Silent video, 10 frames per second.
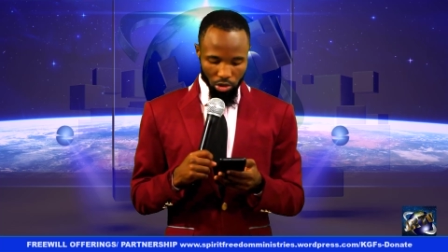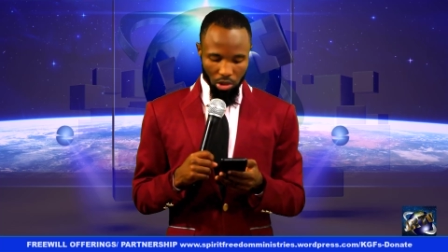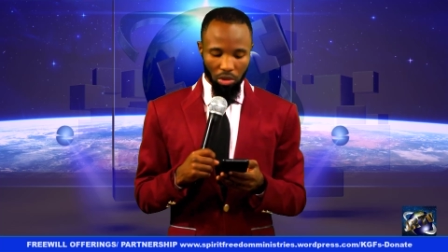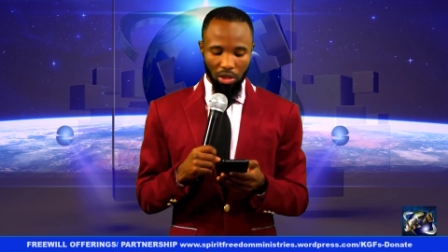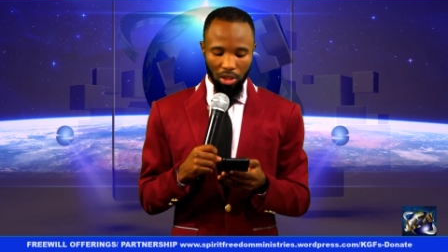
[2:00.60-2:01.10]

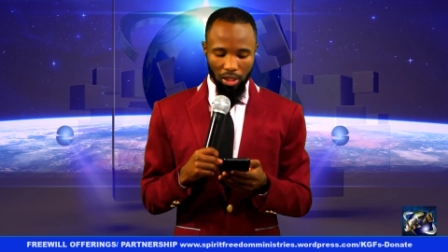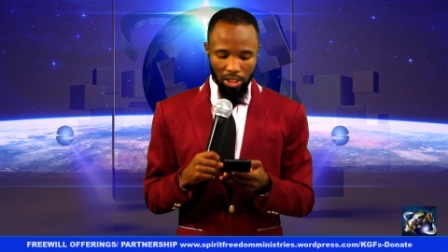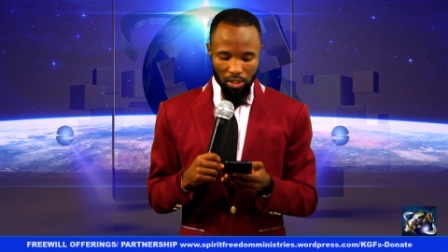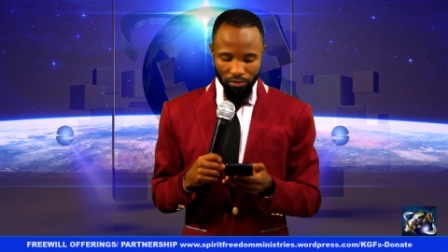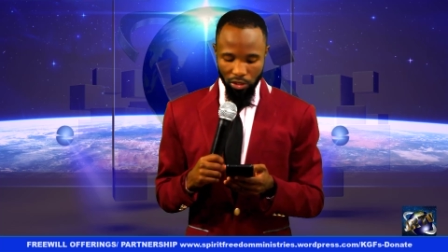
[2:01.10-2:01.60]
So in
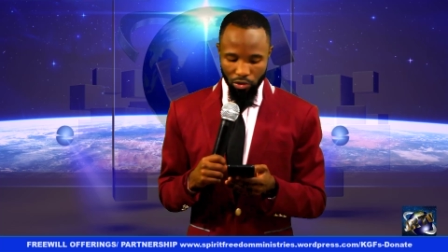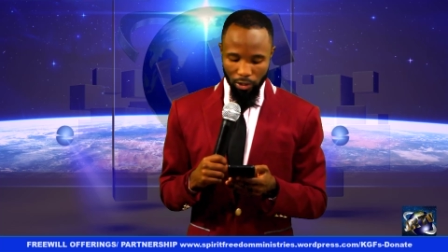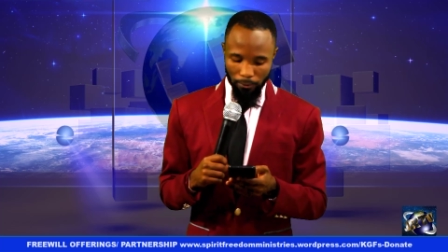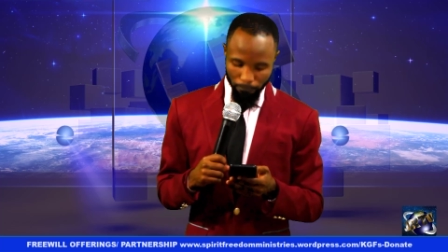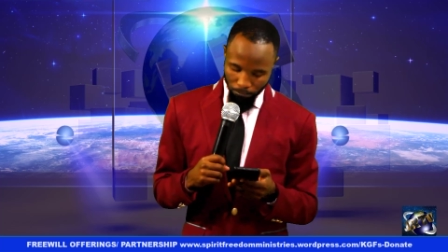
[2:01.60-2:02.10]
this
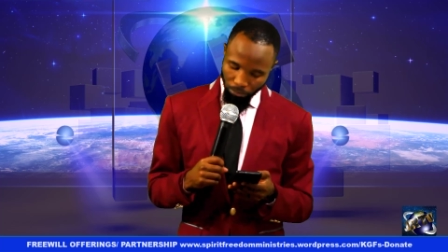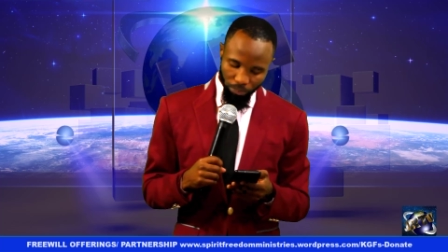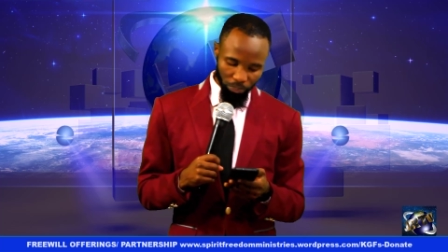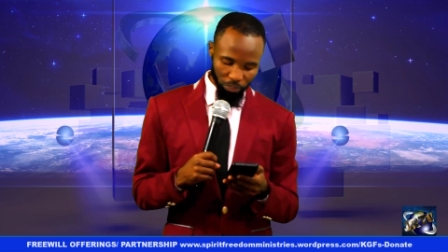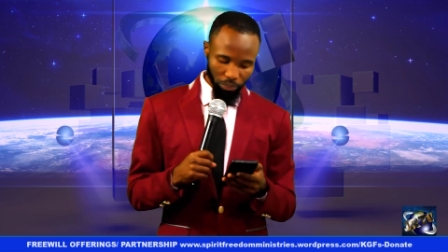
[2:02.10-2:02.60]
vision,
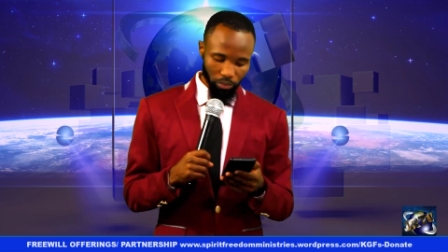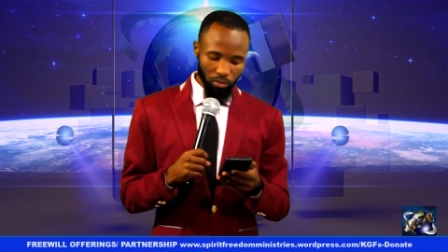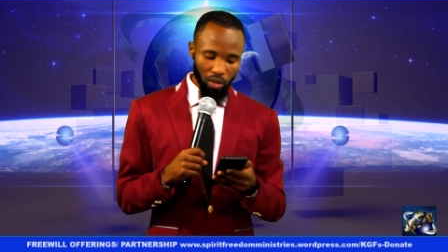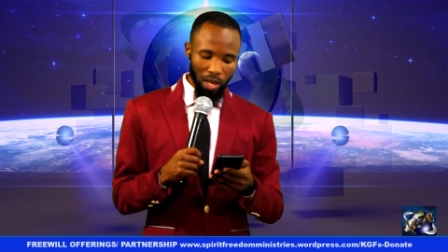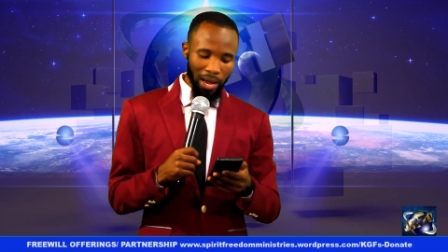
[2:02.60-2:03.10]

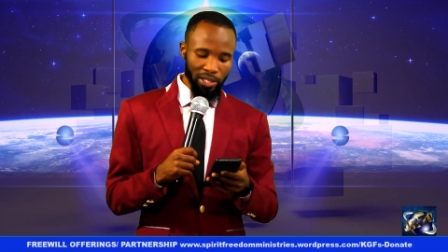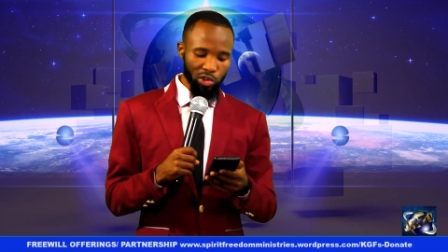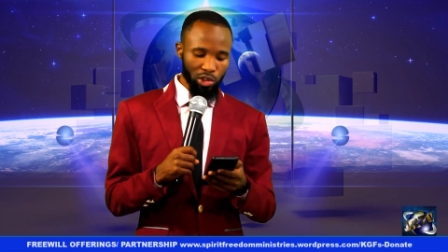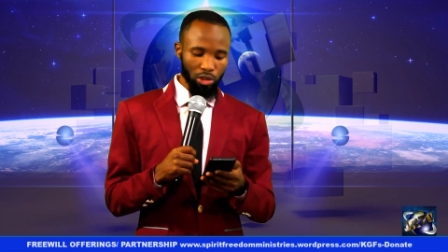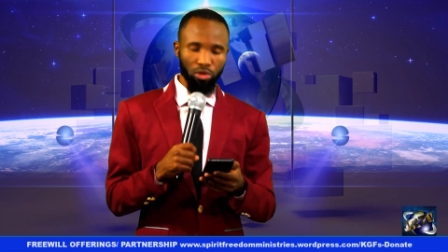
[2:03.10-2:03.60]
I
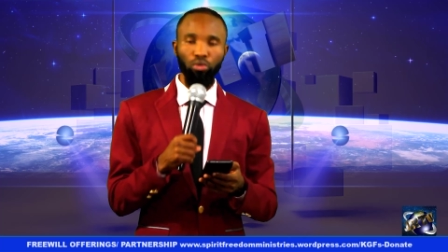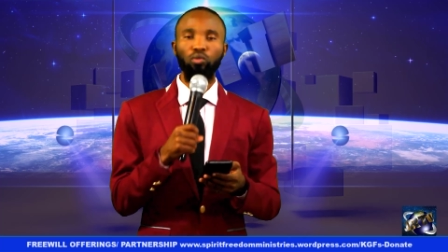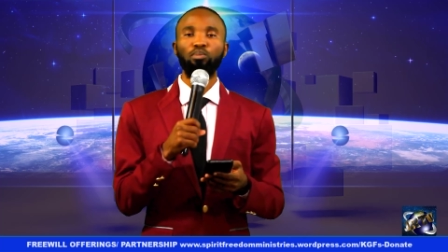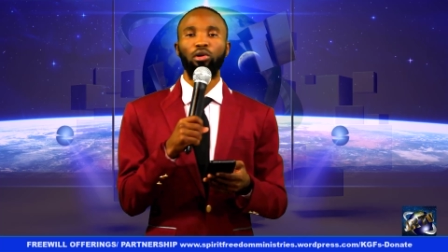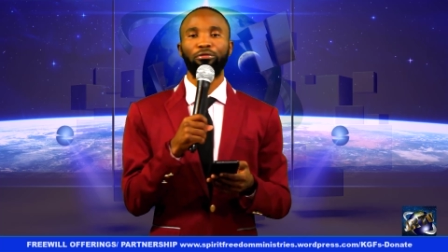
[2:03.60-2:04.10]
see
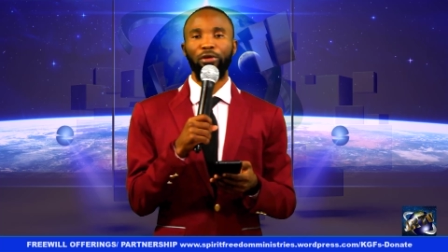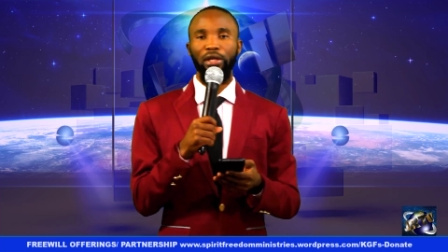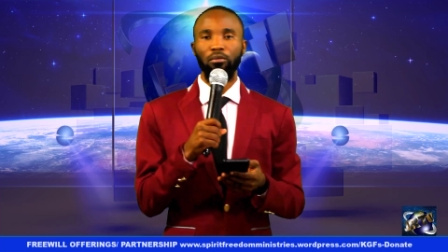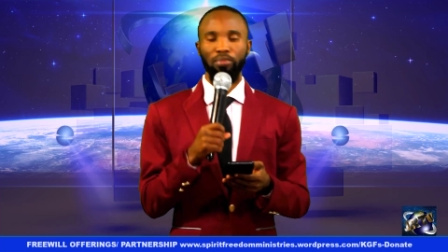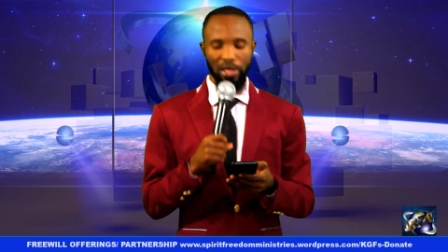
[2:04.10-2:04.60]
two
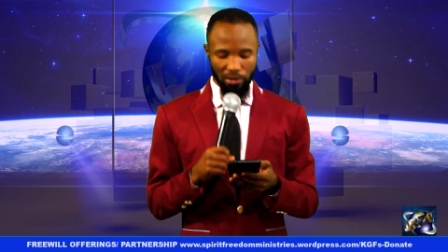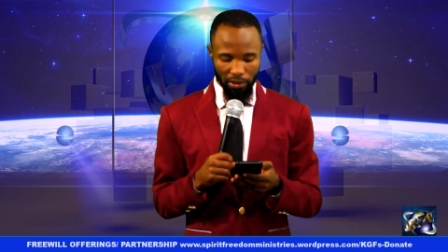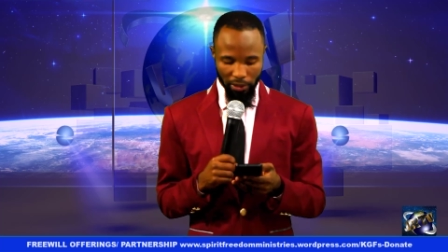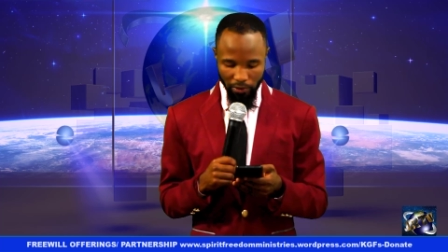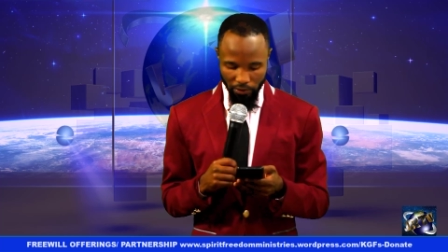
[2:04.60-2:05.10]
prophetic
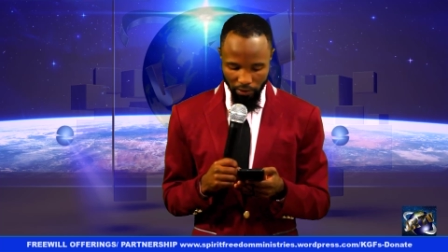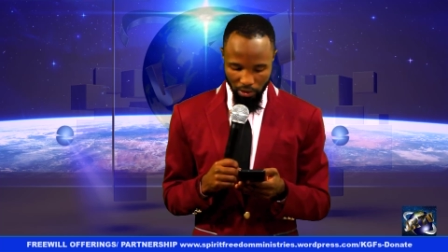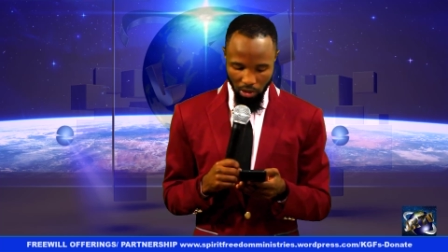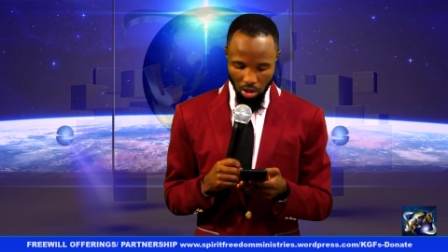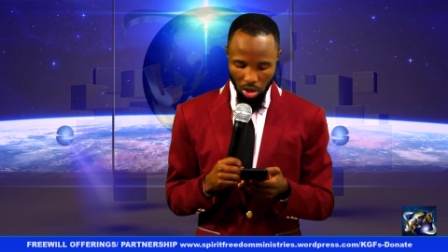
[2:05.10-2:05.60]
presidents
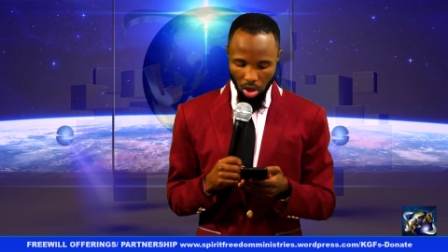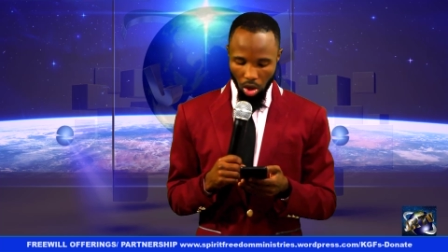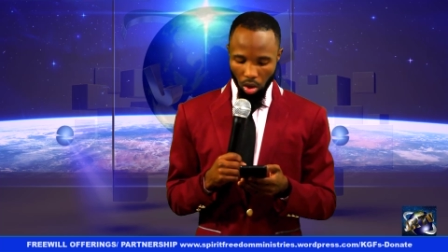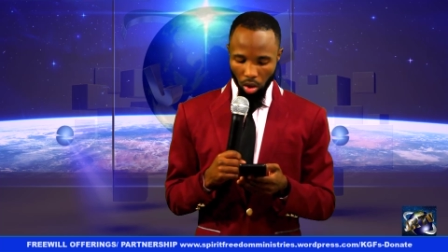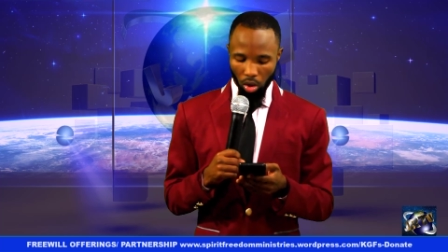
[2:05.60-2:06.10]

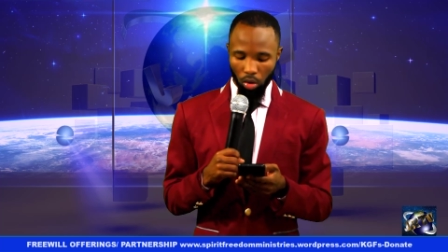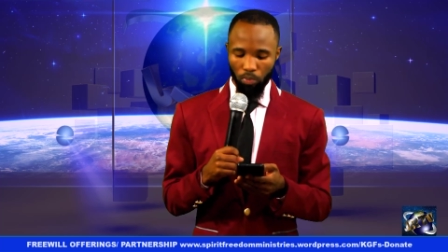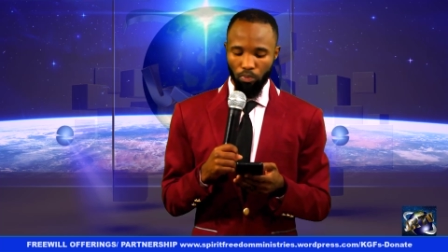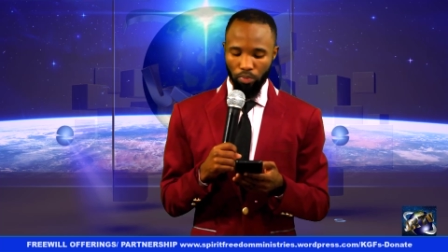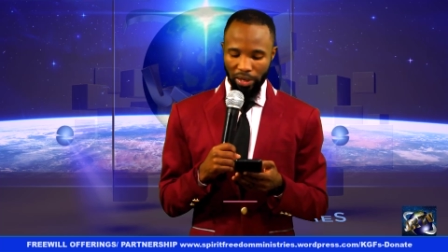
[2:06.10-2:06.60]
or
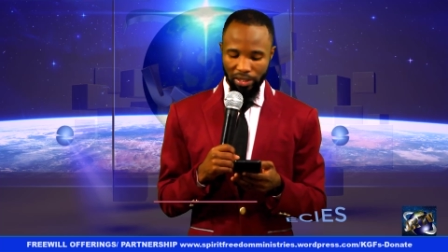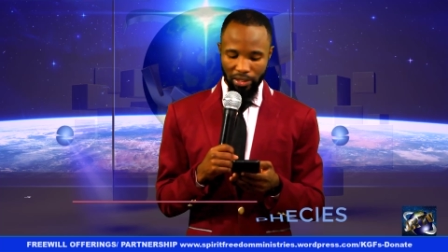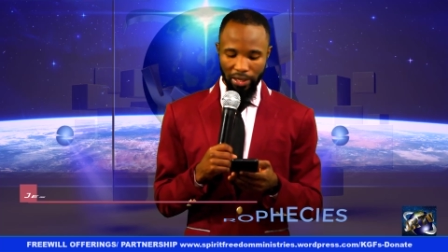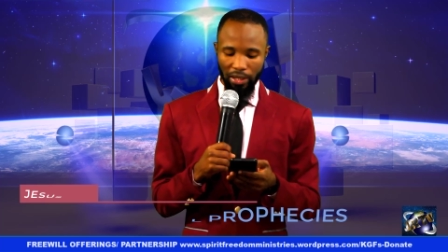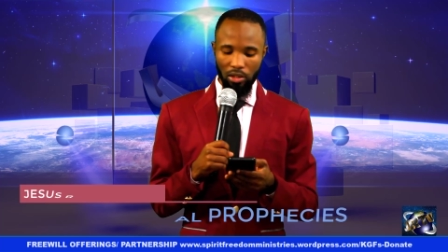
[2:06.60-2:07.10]

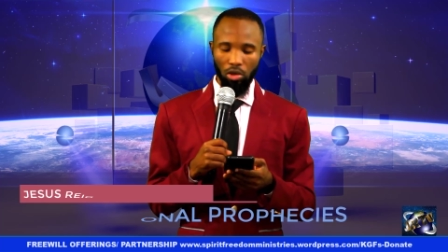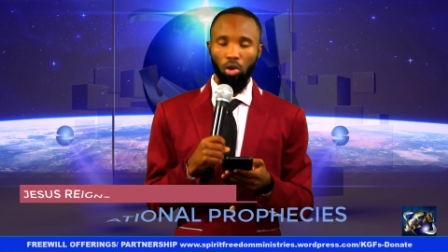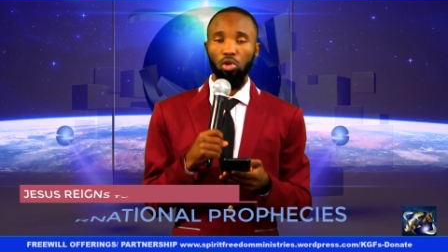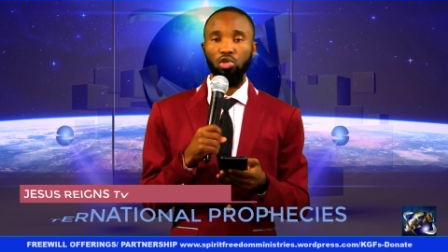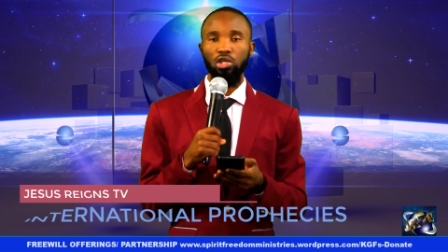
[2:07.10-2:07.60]
presidents
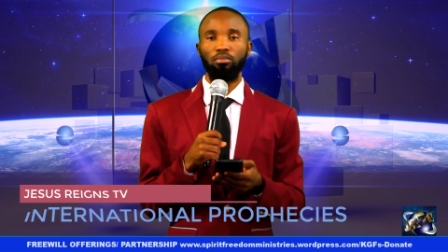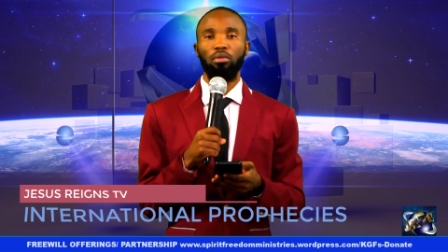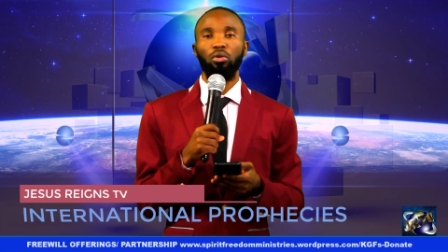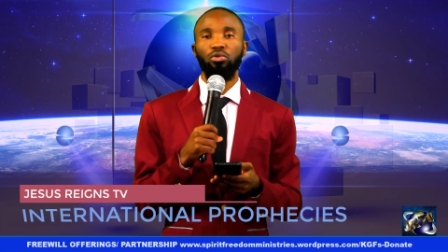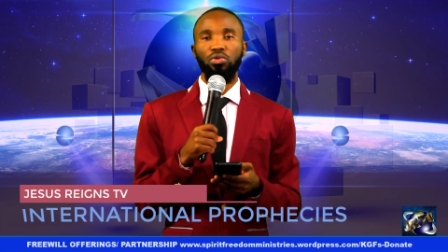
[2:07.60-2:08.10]
or
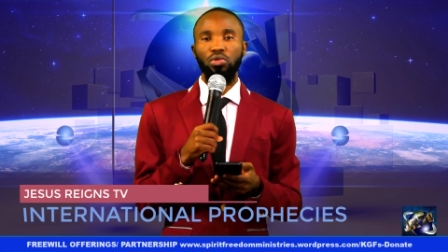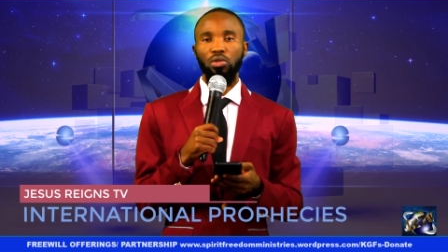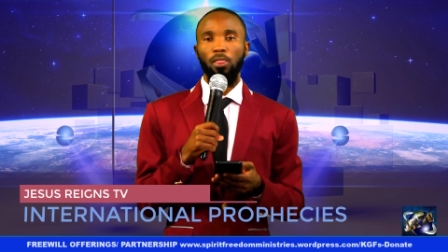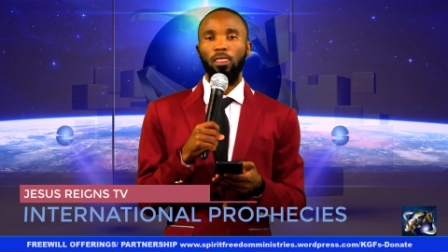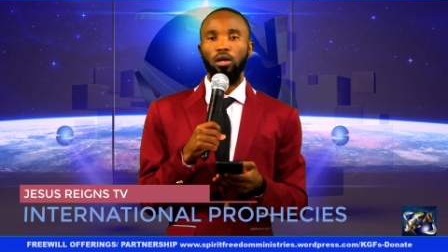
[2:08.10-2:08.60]
symbols.